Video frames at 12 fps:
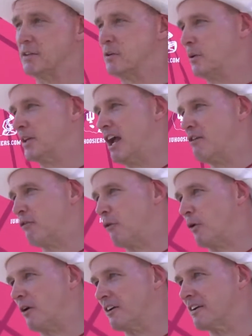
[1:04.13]
it's only day
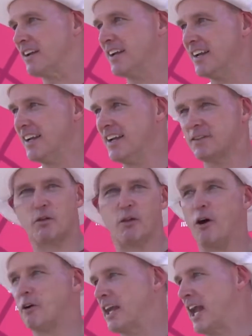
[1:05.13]
four, and it's a
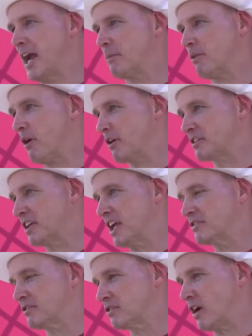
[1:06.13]
long camp, long
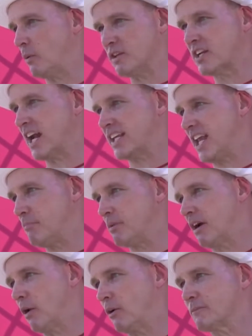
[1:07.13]
season. So we just got to keep
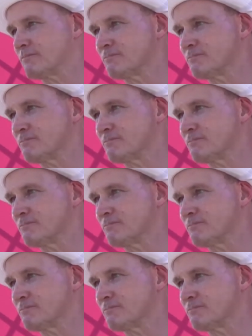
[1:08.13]
it going.